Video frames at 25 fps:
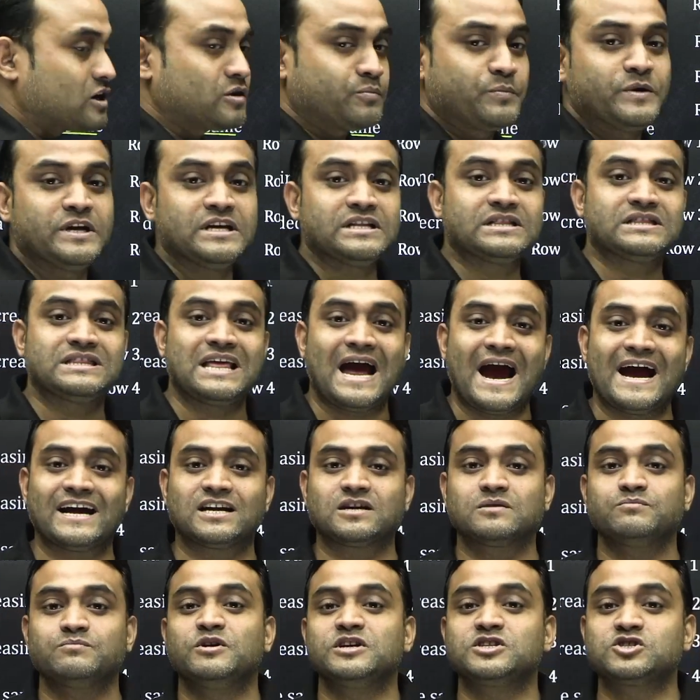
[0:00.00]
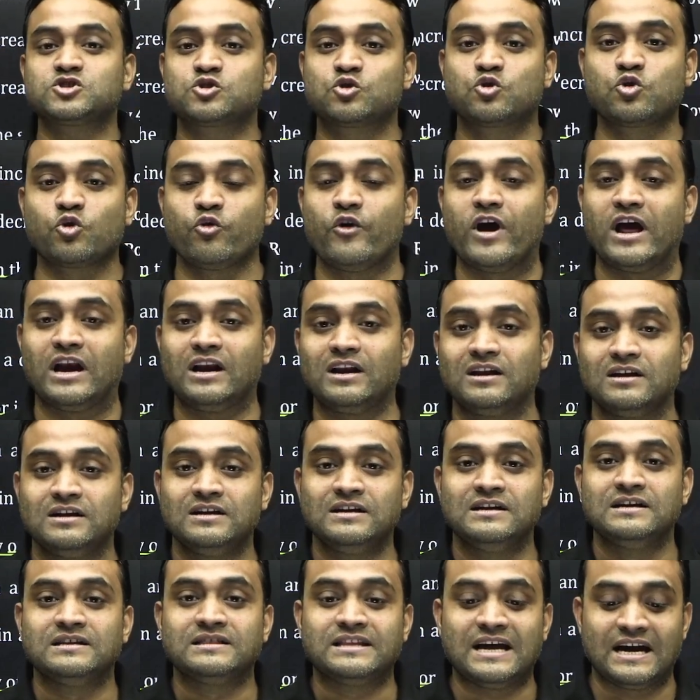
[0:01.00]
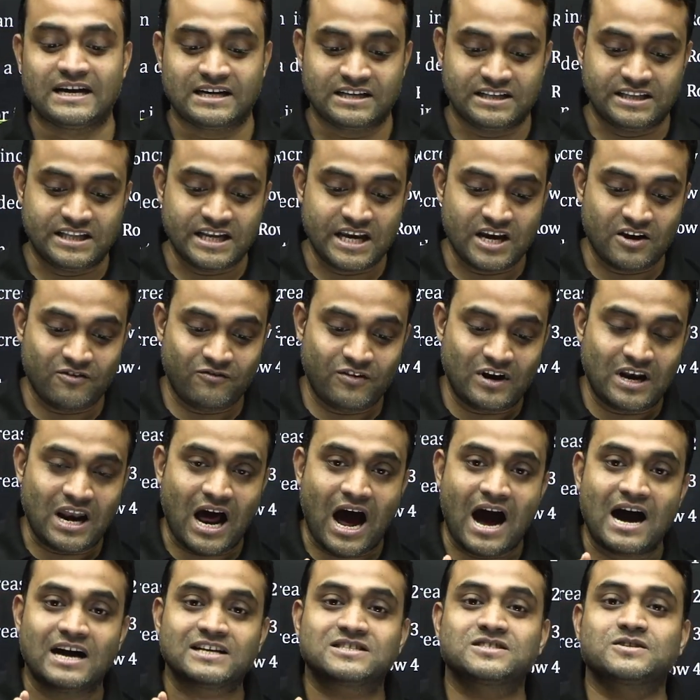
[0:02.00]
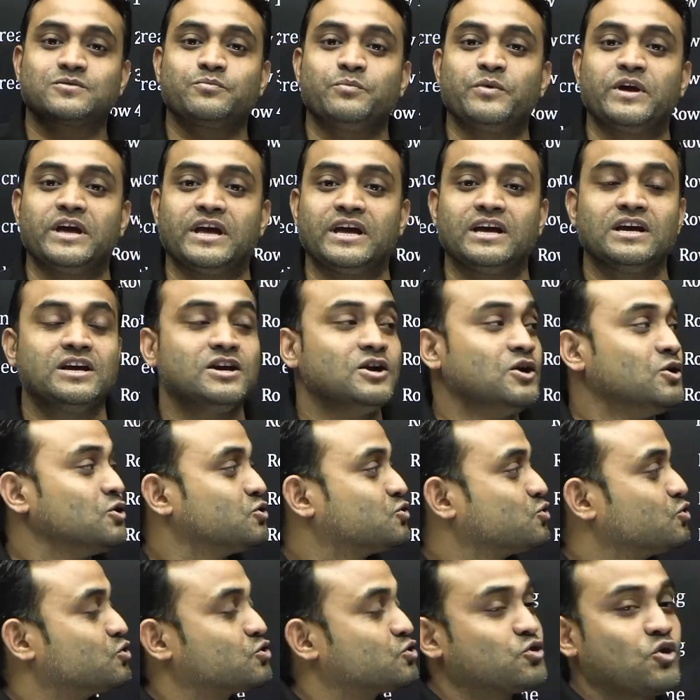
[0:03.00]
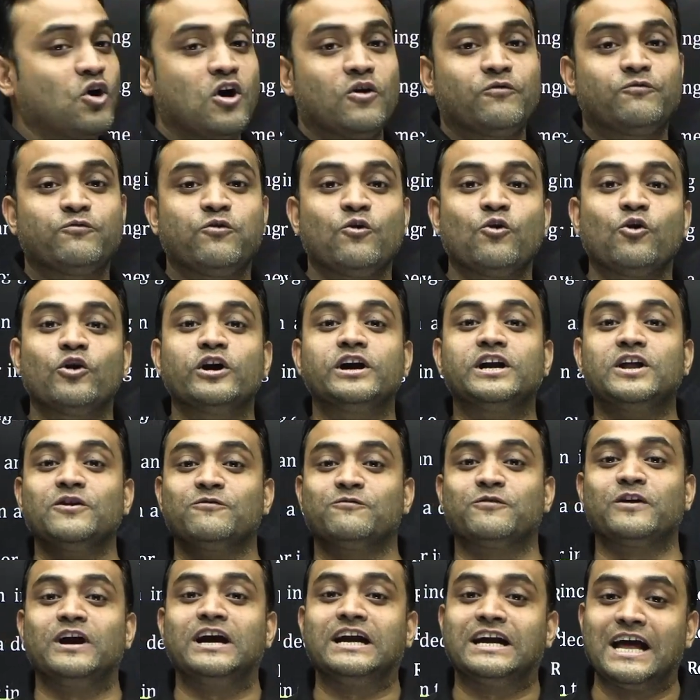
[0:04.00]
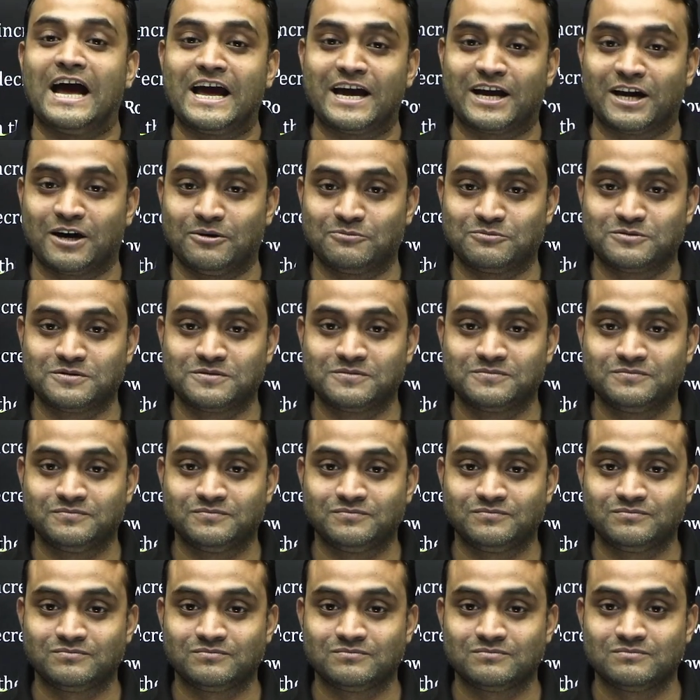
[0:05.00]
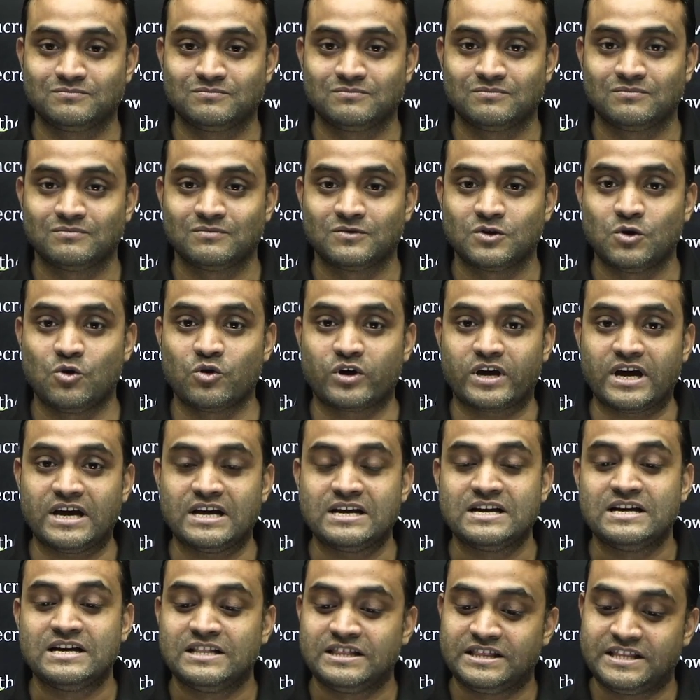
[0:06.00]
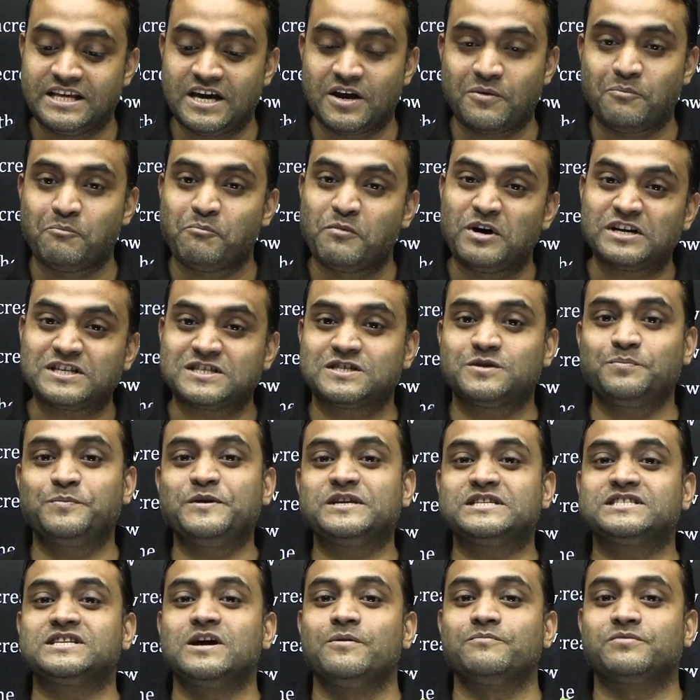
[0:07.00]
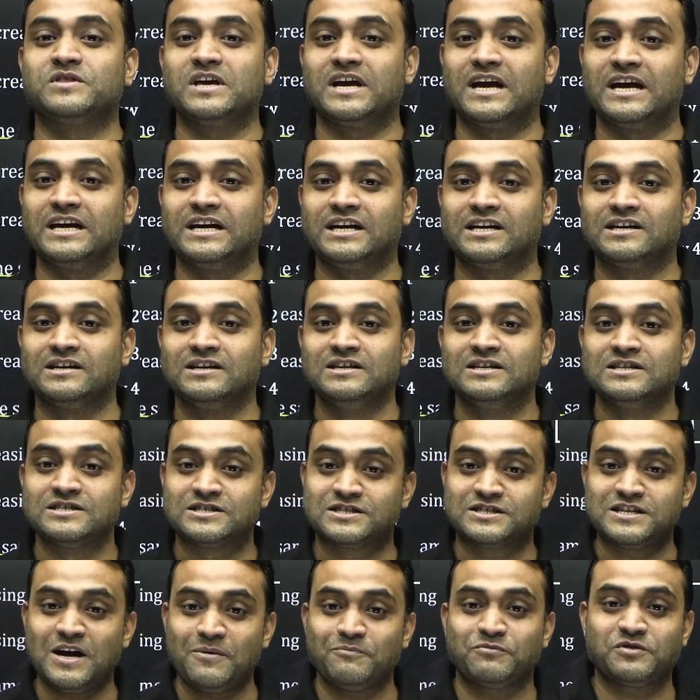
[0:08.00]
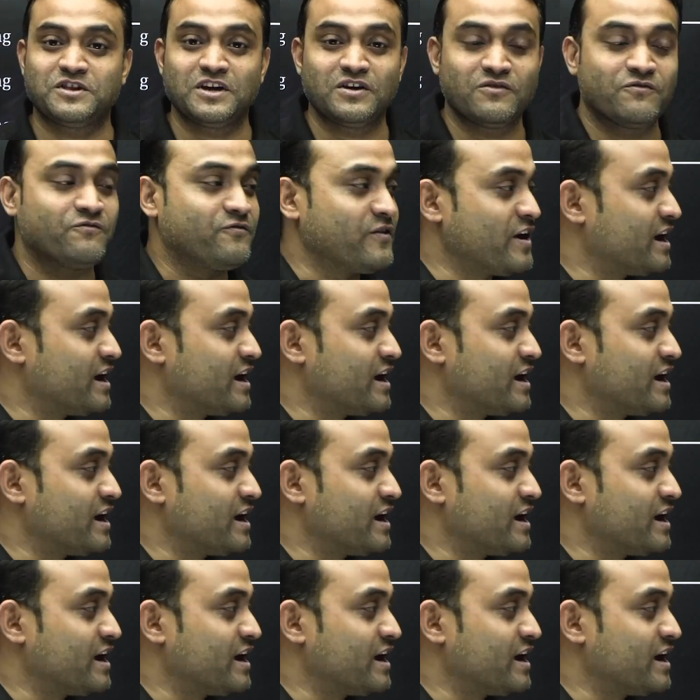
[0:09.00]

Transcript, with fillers: be that much cruel that they will ask me to draw four different diagrams. Okay, there must be something in it, something very